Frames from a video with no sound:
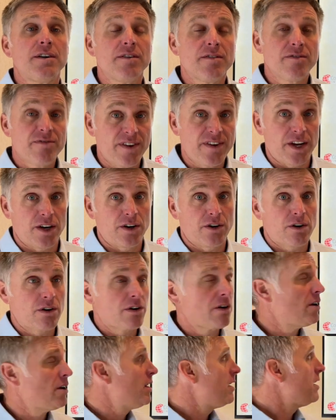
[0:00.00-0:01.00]

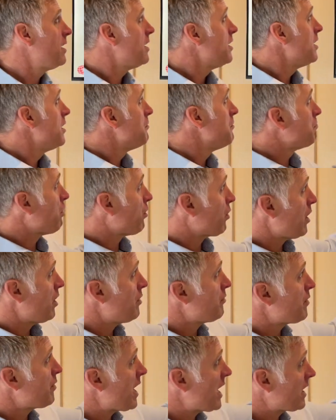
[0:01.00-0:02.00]
finger por el
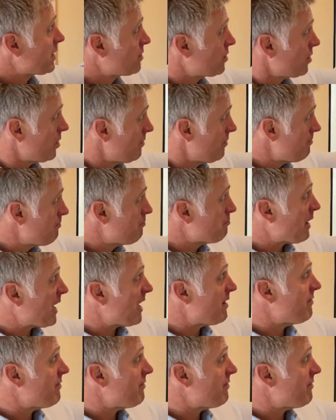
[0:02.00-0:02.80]
recto para